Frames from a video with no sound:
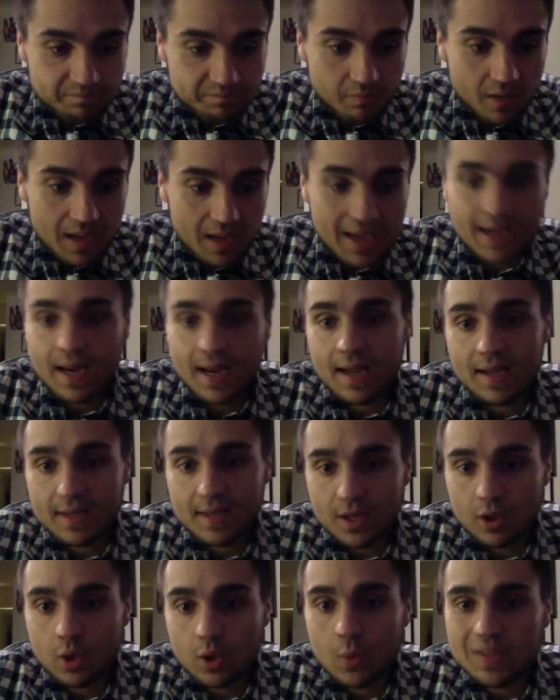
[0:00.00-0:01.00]
And
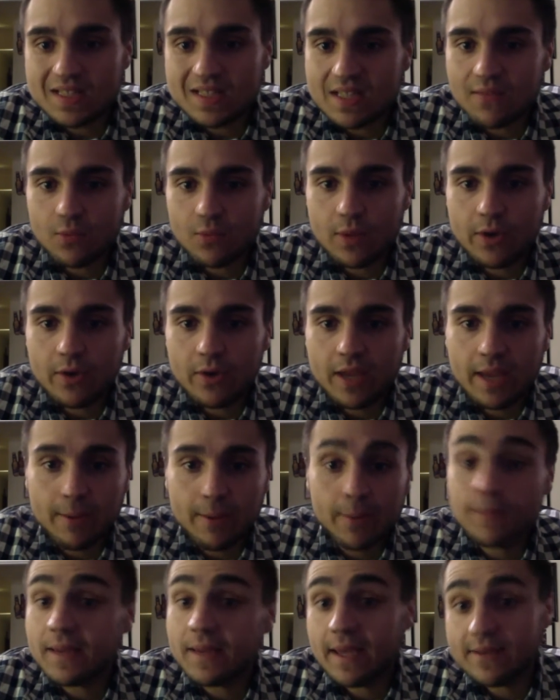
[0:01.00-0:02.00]
Luis Severino came
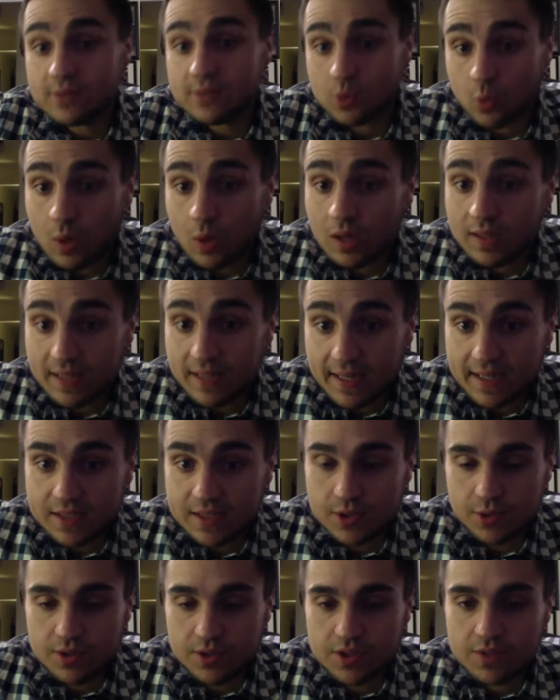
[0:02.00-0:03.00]
up and gave some quality
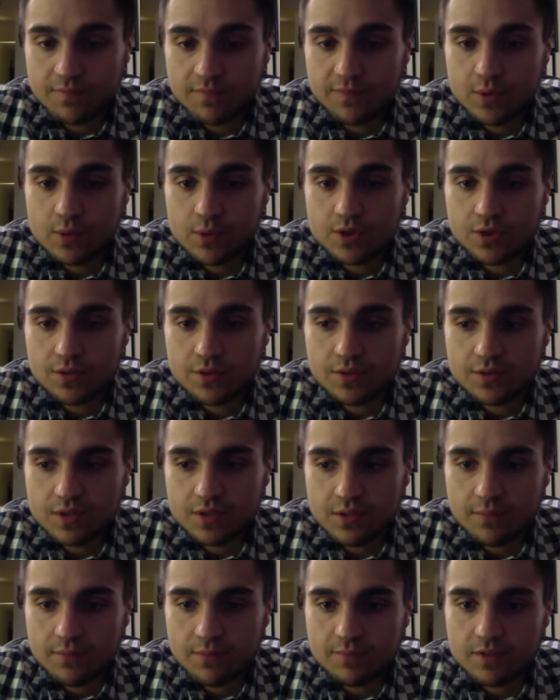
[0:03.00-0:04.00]
innings, so there's
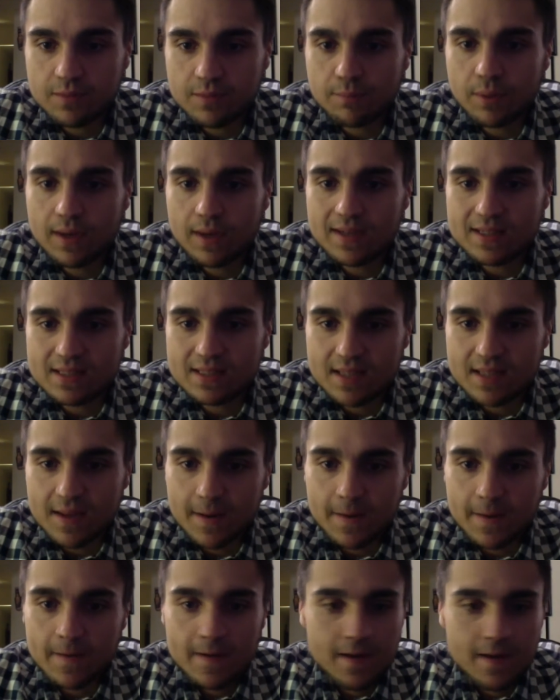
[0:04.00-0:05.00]
some brightness
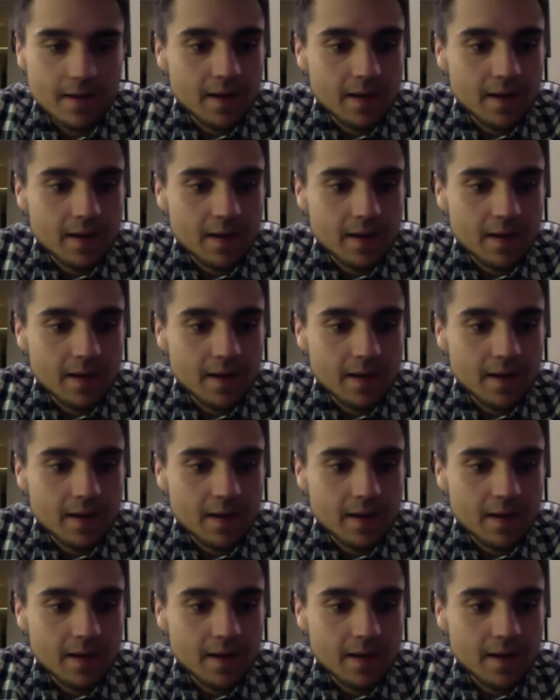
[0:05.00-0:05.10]
there.